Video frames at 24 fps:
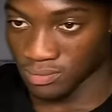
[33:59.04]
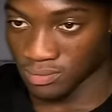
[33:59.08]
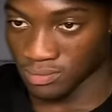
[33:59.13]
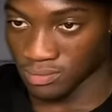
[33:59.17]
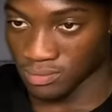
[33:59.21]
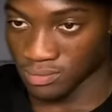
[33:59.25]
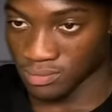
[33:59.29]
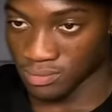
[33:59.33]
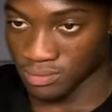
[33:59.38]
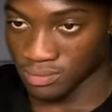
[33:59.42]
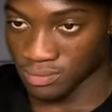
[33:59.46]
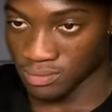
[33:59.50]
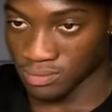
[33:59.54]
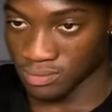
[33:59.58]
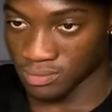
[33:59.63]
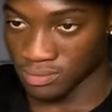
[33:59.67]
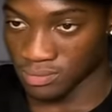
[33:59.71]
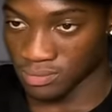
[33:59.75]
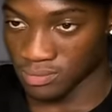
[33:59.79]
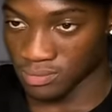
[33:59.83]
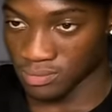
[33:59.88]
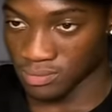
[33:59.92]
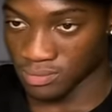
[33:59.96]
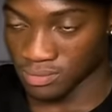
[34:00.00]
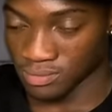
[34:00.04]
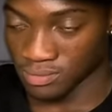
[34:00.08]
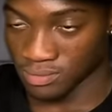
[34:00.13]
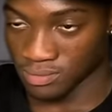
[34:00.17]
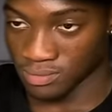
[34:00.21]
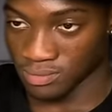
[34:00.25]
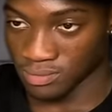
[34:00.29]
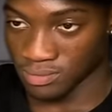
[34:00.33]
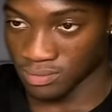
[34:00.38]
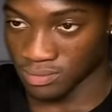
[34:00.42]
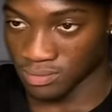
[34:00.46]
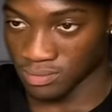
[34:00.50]

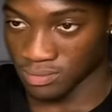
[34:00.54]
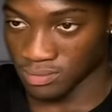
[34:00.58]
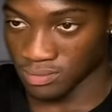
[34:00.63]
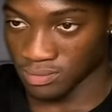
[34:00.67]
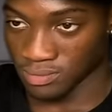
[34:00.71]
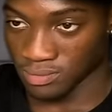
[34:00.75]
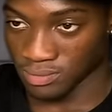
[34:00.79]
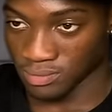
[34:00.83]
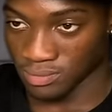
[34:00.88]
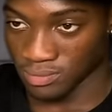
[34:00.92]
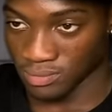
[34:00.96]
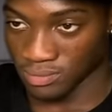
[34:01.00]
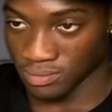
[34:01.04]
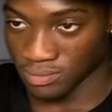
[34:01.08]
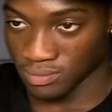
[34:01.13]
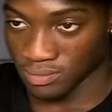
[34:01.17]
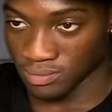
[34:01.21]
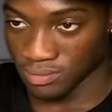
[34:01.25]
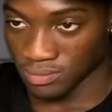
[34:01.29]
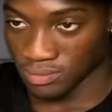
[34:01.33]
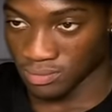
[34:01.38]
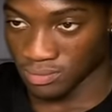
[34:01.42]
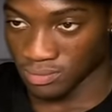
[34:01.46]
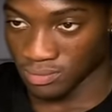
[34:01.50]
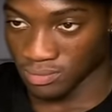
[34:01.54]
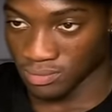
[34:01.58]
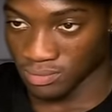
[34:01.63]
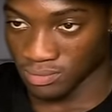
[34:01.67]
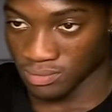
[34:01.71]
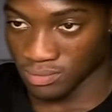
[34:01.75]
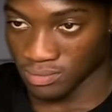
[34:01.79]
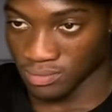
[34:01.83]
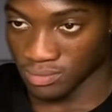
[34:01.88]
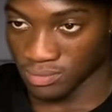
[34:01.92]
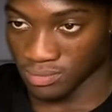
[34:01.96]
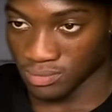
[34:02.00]

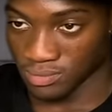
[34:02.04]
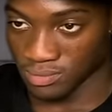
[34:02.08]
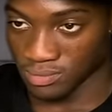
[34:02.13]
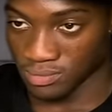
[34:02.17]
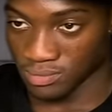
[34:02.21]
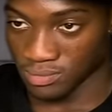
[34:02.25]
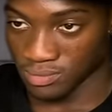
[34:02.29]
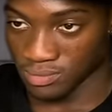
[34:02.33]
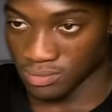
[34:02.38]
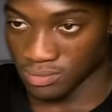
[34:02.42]
(not speaking)